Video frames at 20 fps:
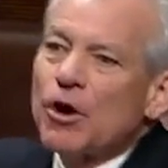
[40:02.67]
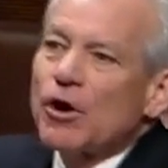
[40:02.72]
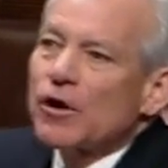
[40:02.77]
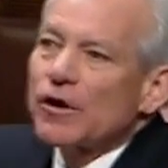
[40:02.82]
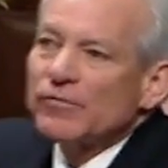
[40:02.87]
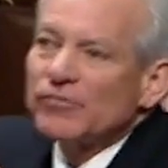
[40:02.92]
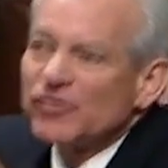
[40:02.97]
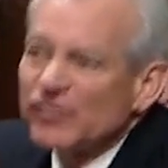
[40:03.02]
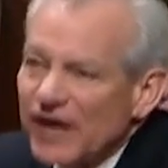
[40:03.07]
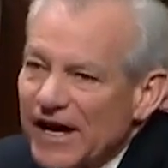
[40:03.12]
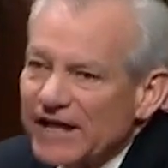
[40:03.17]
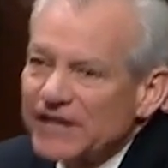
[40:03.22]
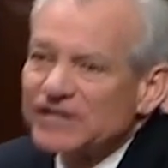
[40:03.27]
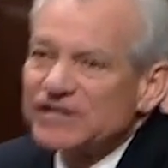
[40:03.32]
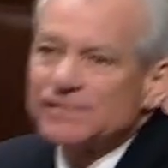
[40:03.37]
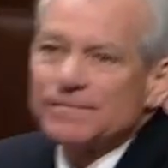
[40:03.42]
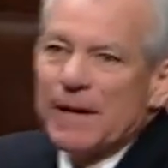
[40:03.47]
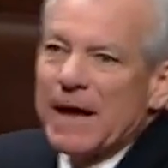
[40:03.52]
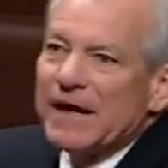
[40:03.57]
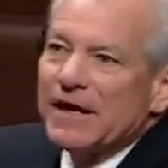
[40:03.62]
programs, change
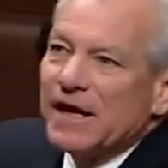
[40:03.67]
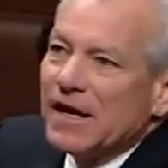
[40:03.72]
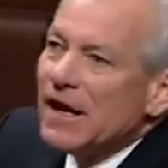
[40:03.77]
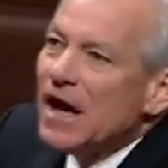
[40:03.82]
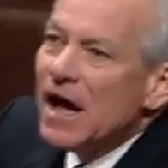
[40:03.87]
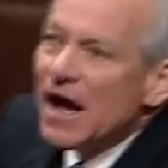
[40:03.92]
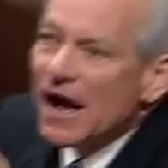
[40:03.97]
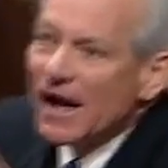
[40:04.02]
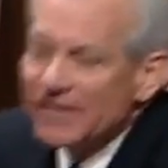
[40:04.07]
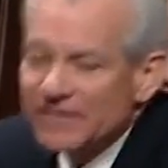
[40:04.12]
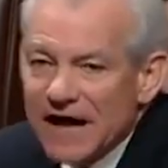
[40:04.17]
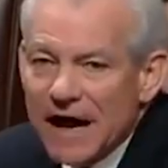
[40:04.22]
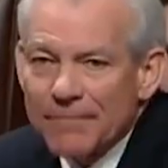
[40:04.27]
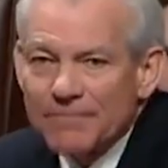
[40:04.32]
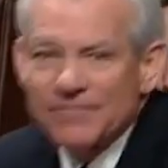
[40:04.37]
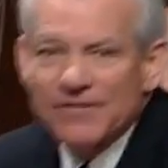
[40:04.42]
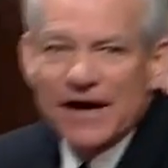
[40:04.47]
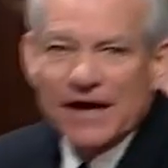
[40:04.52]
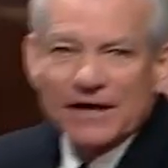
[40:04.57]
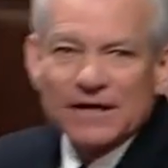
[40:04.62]
spending,
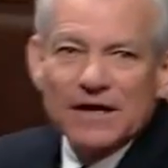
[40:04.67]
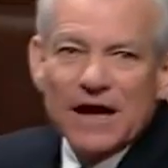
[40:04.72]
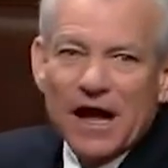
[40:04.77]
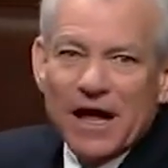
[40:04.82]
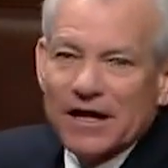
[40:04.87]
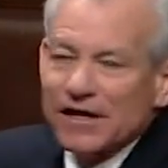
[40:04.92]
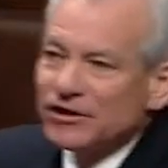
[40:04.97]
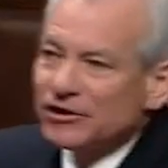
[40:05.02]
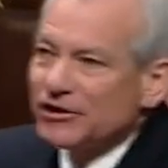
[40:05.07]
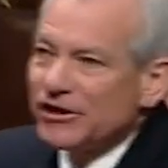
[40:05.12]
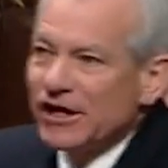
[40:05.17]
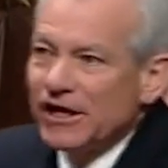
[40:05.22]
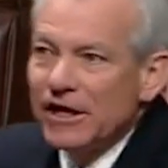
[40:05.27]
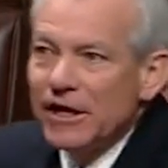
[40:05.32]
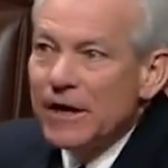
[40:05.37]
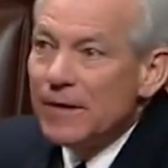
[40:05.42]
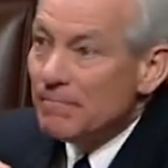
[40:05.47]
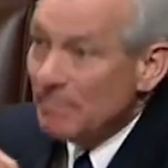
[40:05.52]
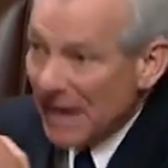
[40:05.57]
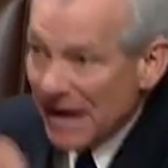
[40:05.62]
adopt technology,
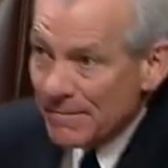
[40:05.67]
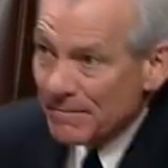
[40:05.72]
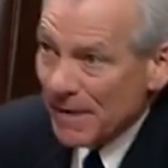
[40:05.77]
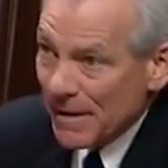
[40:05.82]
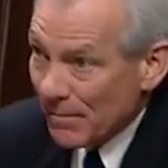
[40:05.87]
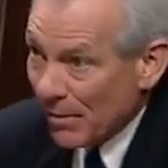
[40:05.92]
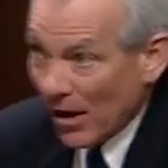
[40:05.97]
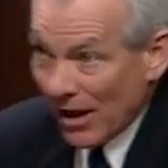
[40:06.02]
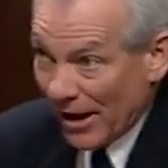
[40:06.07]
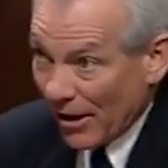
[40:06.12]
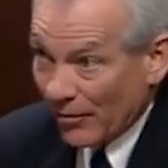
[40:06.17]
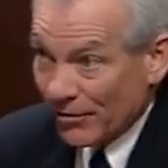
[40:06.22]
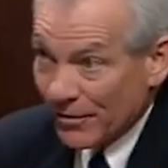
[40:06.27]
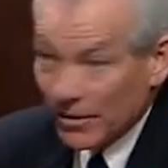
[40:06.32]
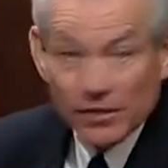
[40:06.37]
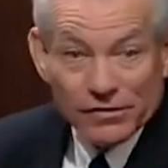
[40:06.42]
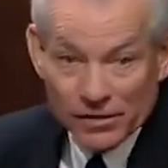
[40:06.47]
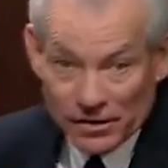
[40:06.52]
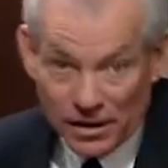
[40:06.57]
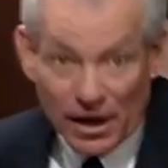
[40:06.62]
make people
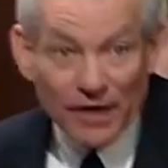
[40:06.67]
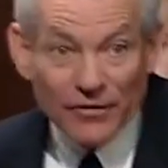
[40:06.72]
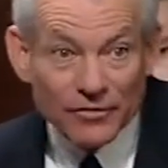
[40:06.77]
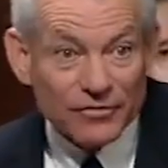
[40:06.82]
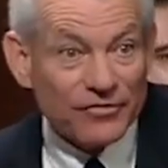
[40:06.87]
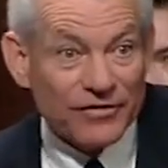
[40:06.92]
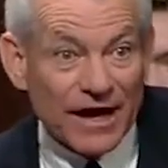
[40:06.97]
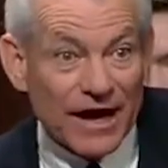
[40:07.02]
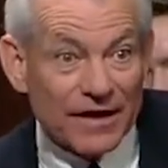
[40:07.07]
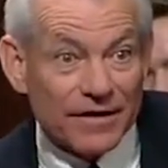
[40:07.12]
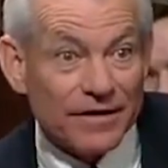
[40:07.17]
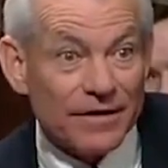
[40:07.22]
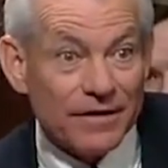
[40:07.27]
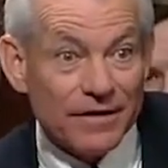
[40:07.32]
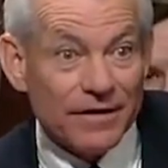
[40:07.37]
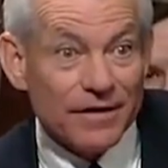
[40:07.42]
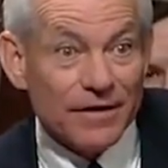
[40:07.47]
healthier. Understand,